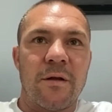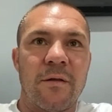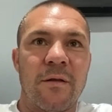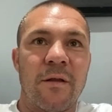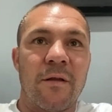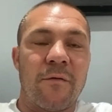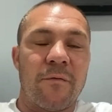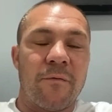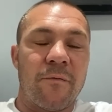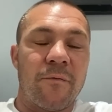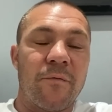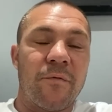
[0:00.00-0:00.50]

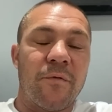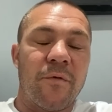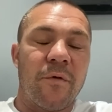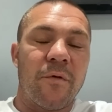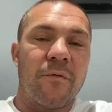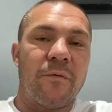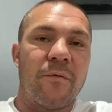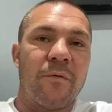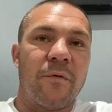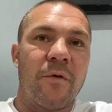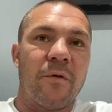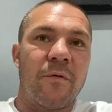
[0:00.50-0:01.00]
The,
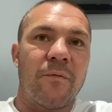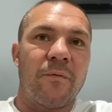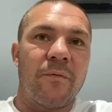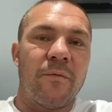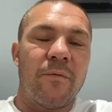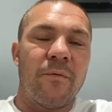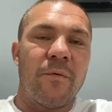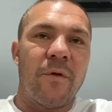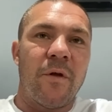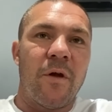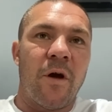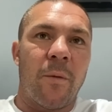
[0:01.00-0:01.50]
the the
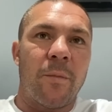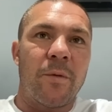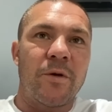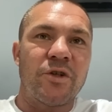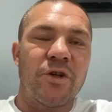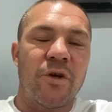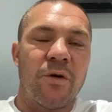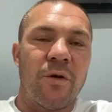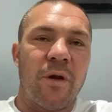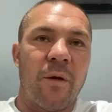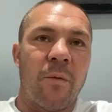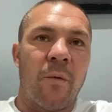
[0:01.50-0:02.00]
the
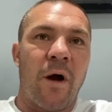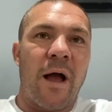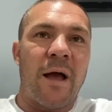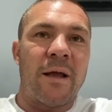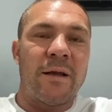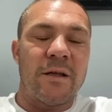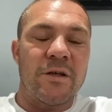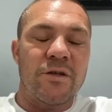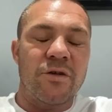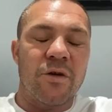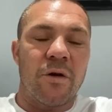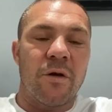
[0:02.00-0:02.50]
opportunity what
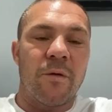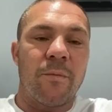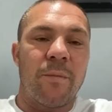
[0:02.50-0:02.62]
Eddie's going